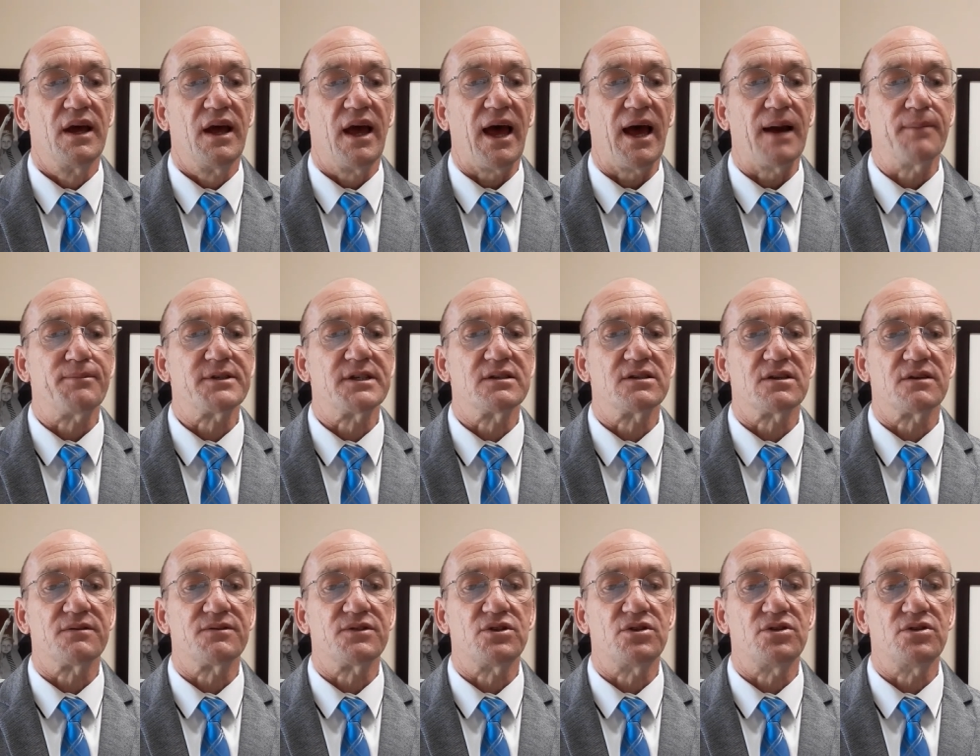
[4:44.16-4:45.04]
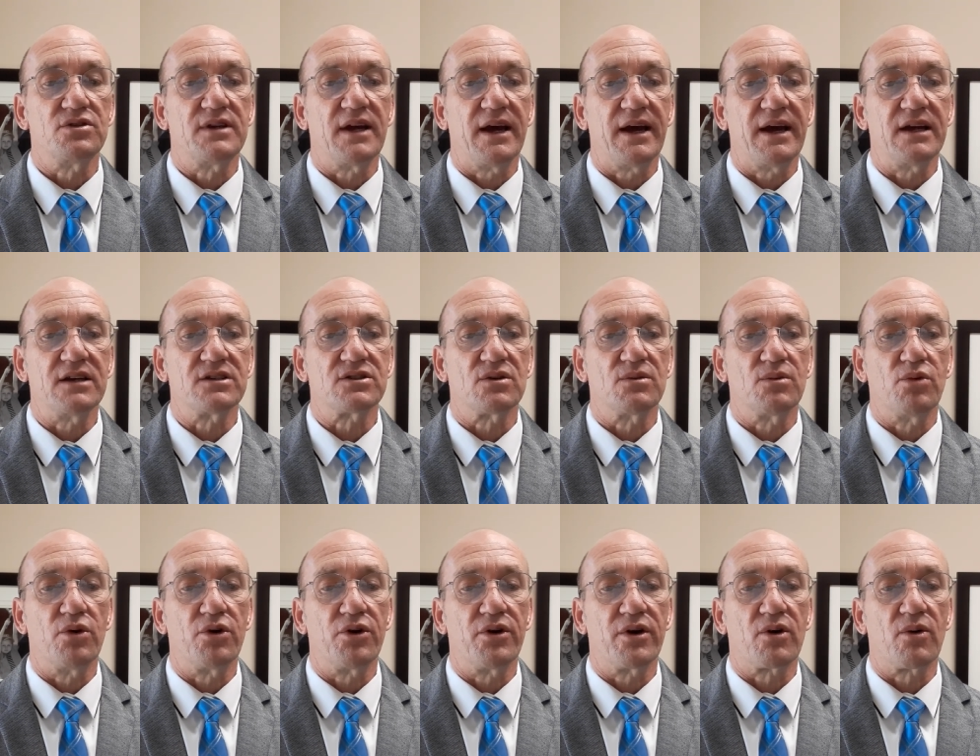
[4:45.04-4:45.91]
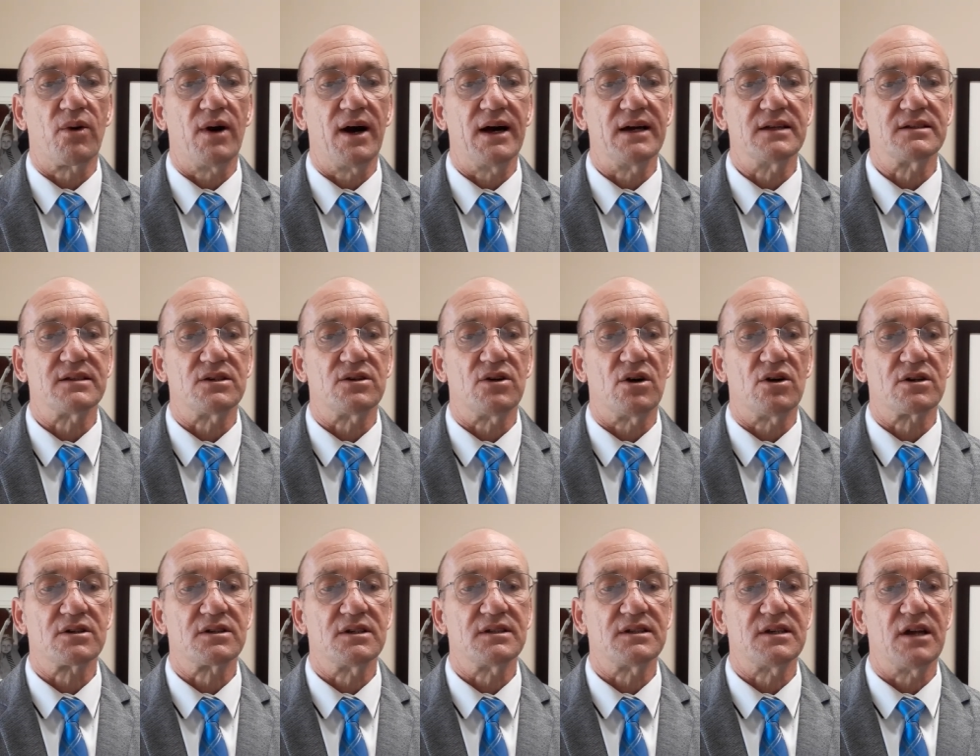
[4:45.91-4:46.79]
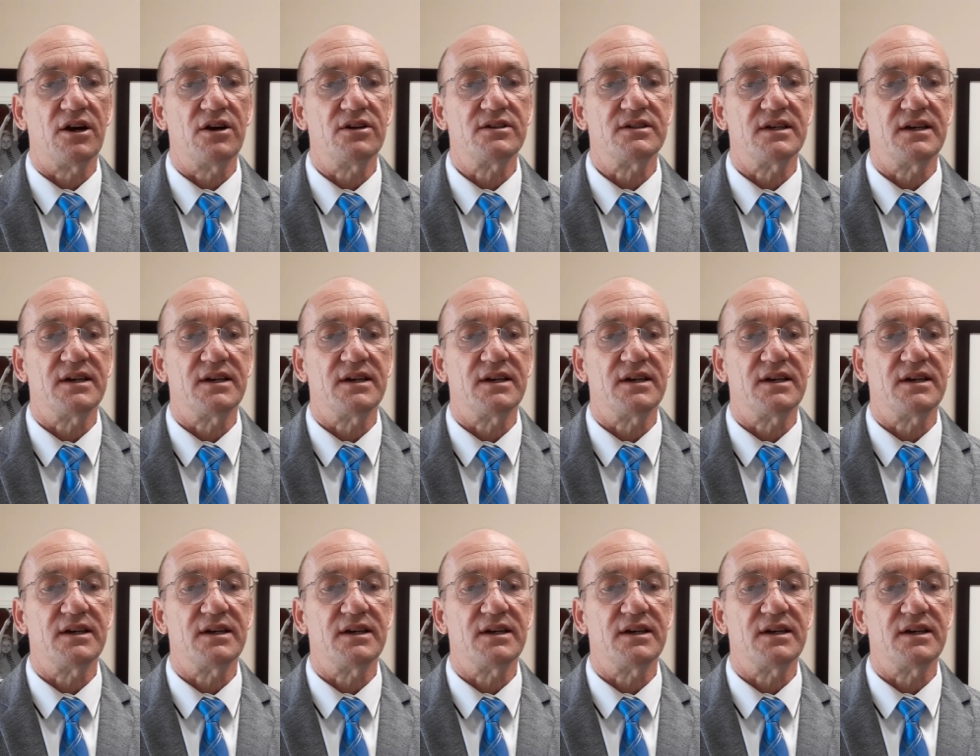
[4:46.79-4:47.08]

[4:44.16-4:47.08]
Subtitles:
Absence of 2 days or more requires a doctor's note,